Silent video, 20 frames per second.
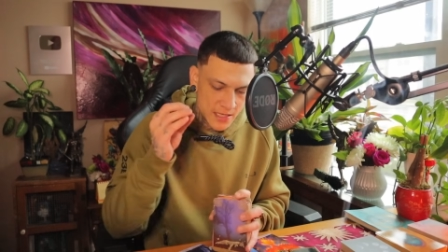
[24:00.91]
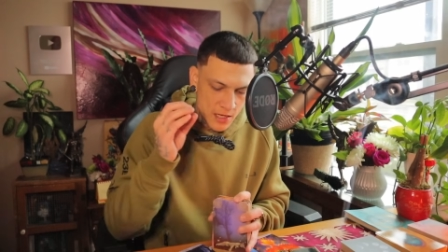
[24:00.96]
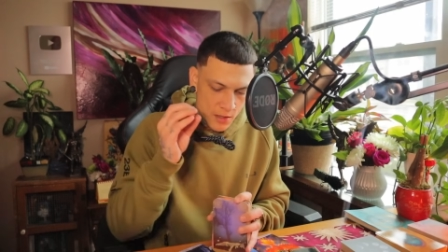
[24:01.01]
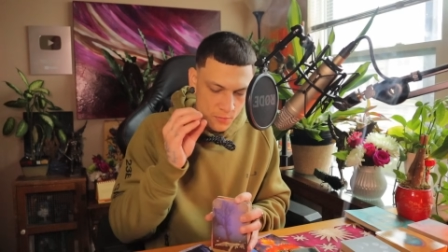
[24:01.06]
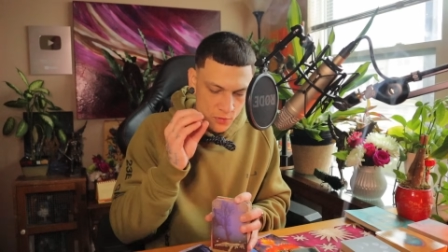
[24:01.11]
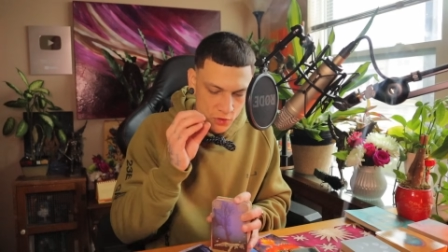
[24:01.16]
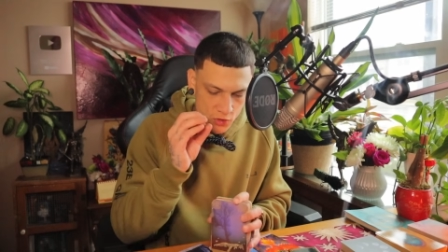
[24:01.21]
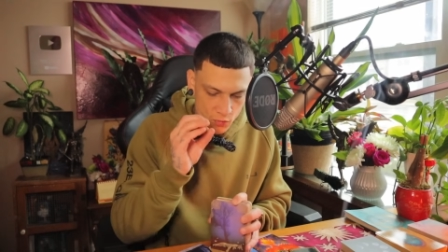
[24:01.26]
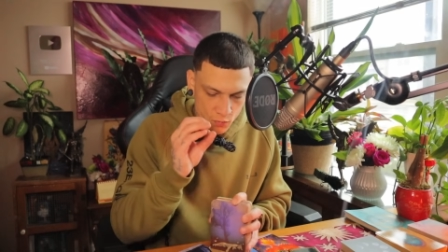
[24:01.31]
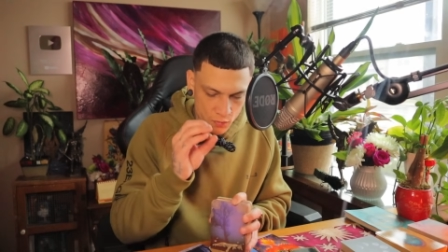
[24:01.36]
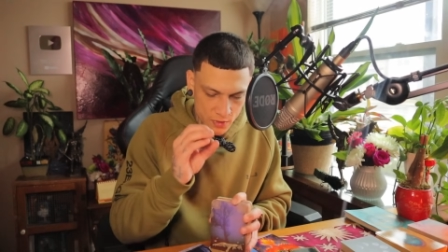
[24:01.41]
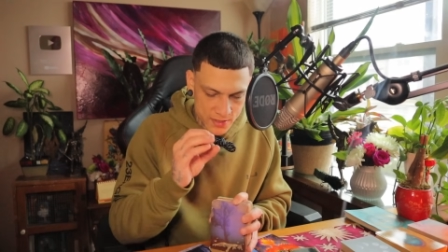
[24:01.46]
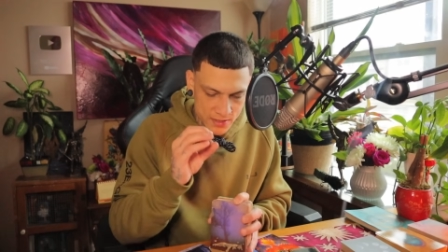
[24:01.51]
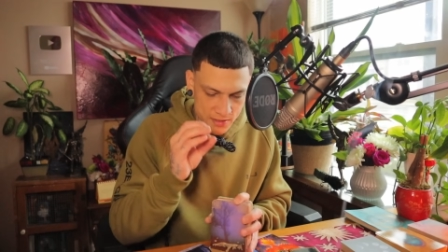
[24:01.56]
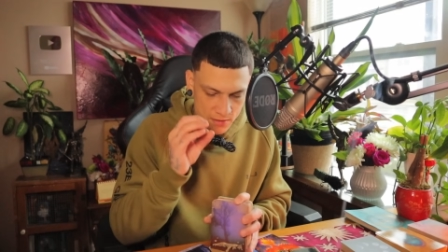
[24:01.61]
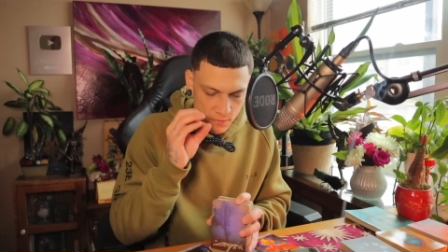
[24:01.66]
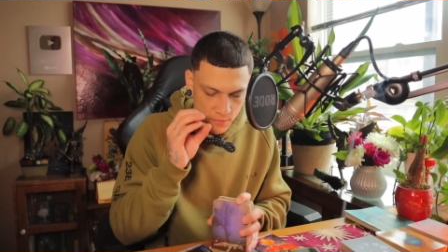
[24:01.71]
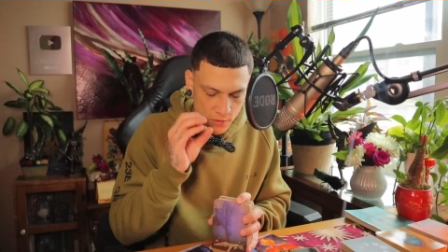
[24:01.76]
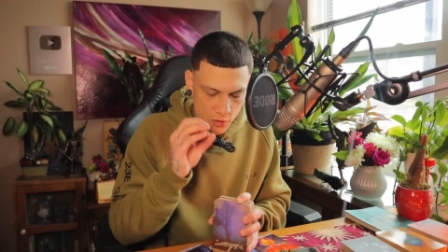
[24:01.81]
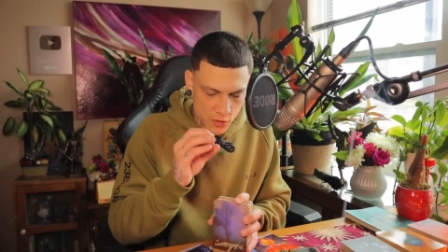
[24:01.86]
how much
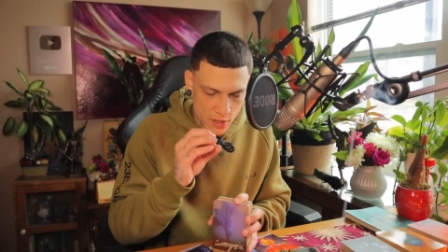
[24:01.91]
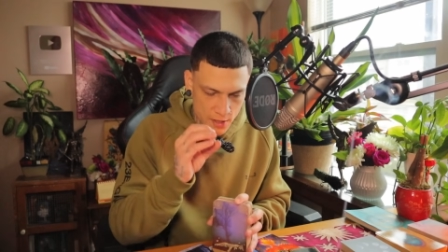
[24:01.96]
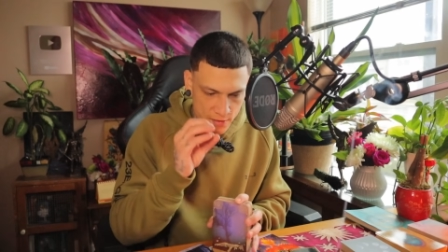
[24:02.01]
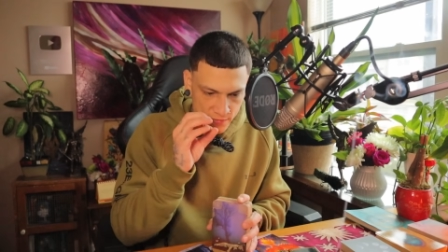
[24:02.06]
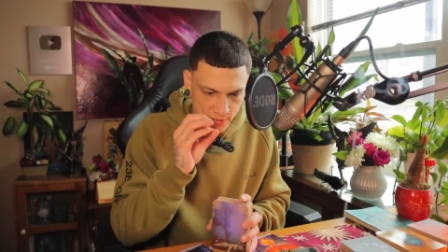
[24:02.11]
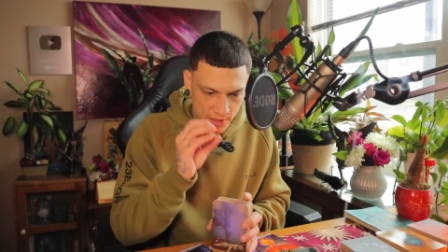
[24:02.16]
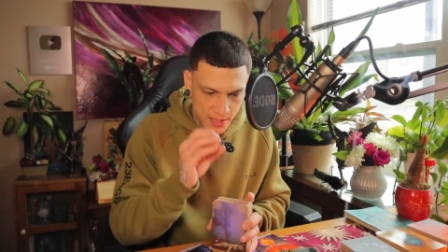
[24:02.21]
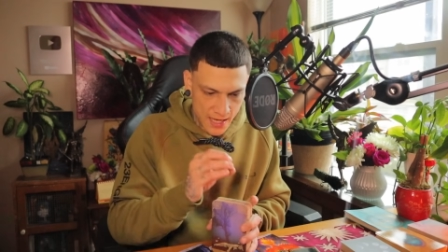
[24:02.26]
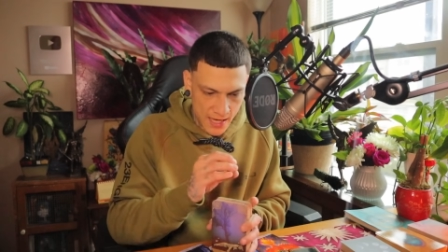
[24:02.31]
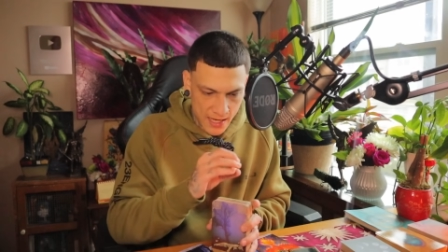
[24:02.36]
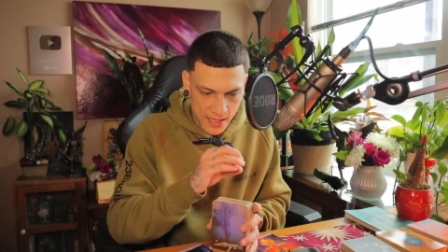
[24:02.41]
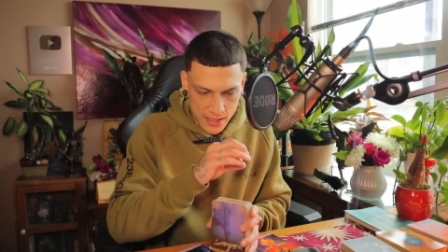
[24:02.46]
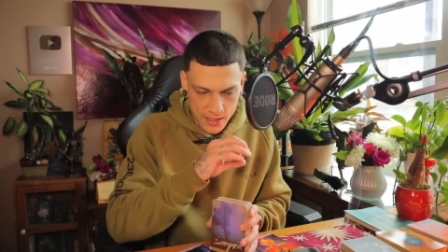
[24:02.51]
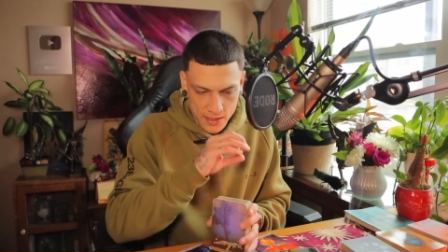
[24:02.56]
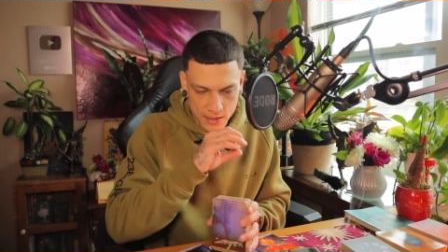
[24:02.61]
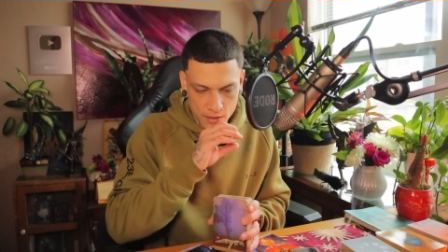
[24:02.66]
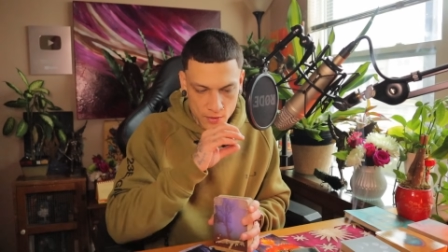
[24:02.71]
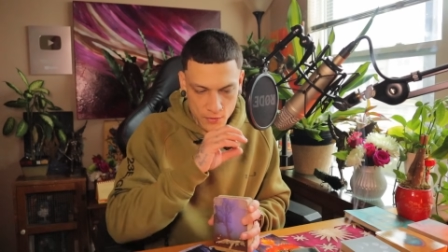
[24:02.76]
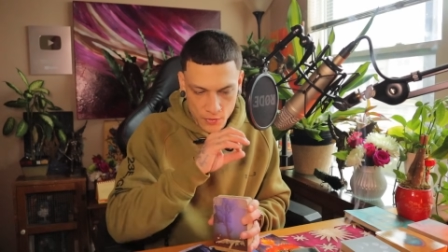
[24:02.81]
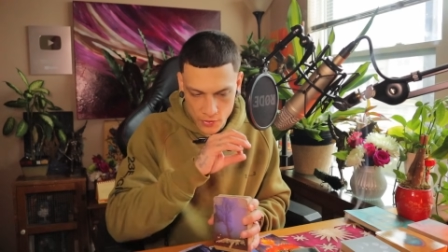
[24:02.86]
wisdom you have
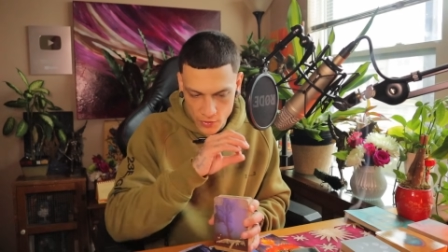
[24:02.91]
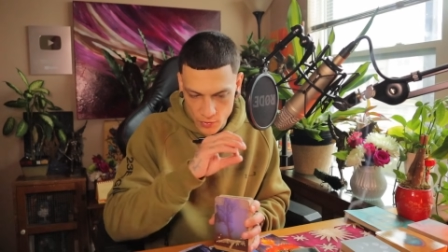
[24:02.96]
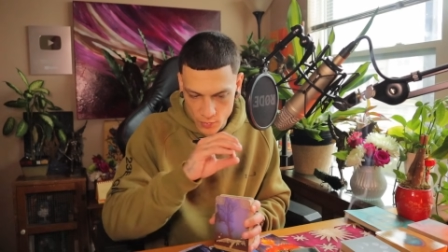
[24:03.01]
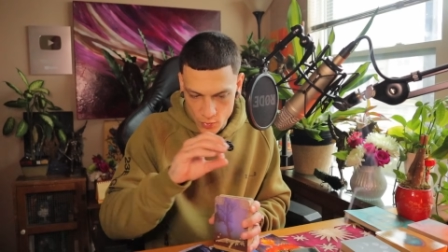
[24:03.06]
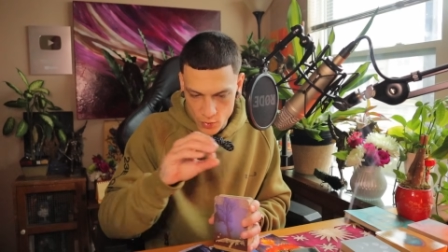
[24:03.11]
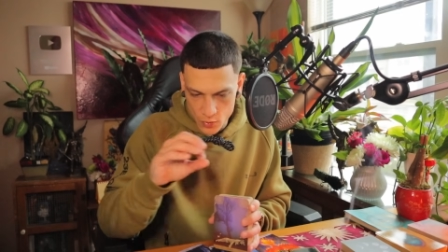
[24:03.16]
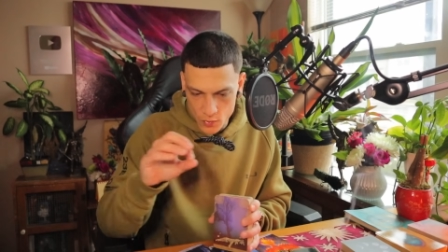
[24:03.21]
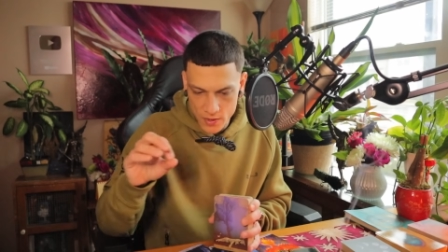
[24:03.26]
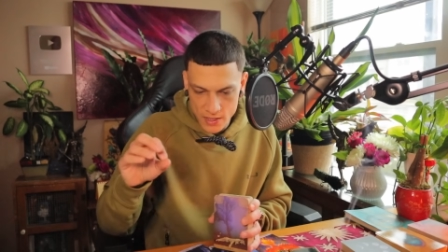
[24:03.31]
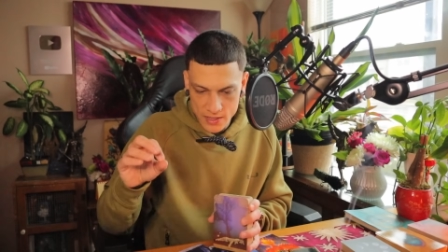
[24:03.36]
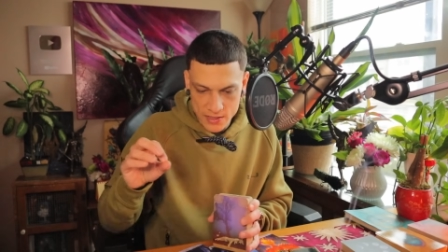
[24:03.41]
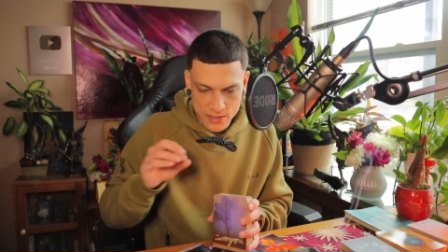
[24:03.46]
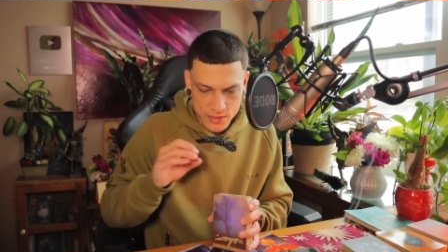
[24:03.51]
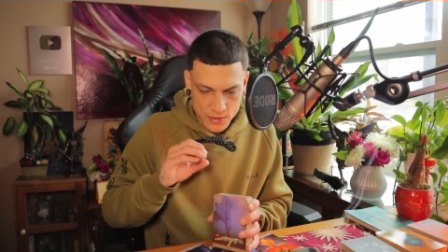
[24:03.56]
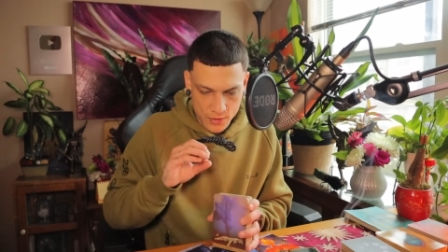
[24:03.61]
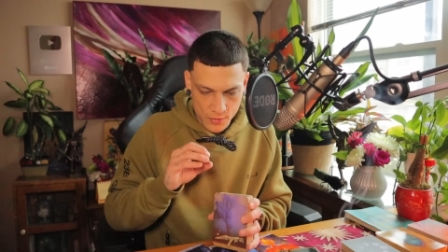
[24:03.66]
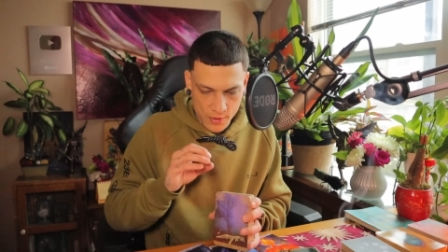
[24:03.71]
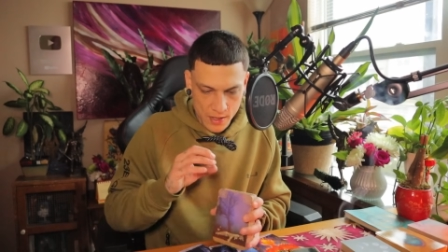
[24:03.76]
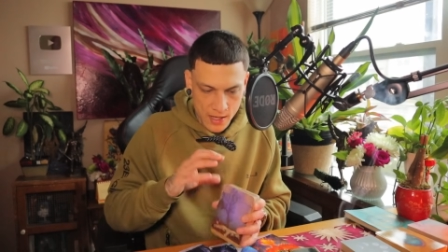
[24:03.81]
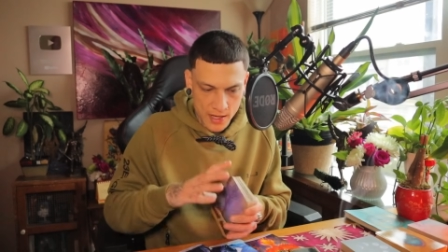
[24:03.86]
gained through this,
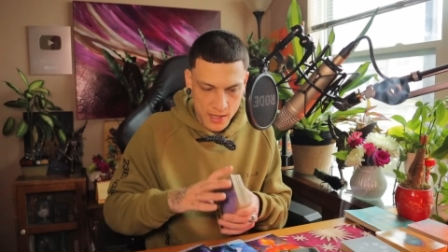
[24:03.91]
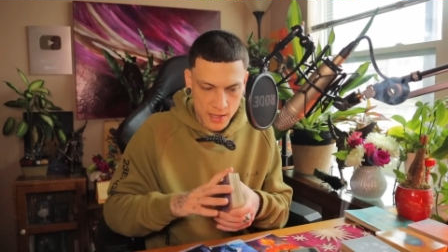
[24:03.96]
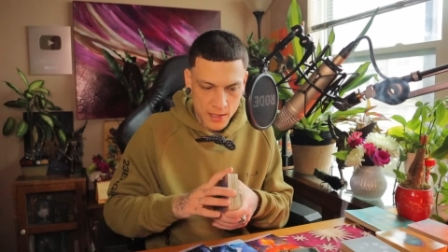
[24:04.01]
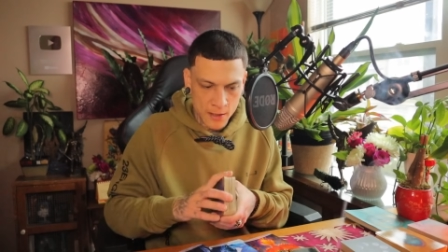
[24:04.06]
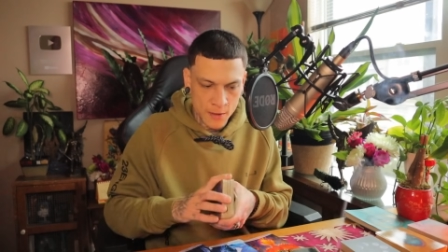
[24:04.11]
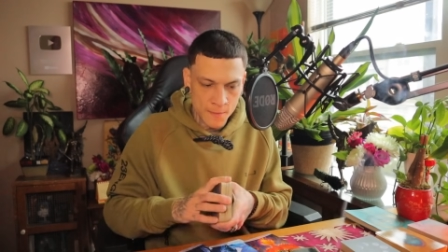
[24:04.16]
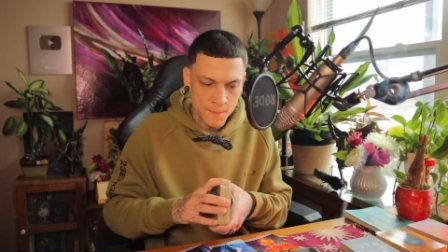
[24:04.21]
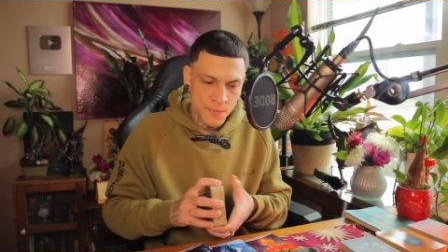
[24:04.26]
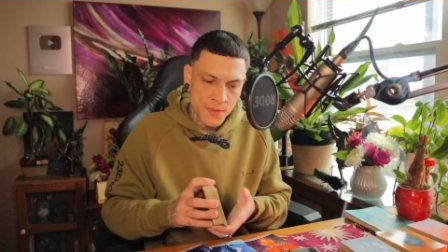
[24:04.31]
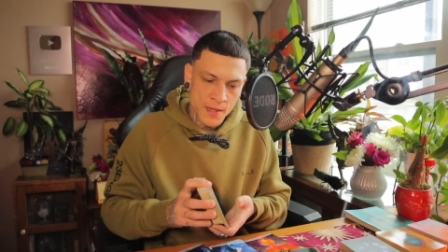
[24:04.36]
okay?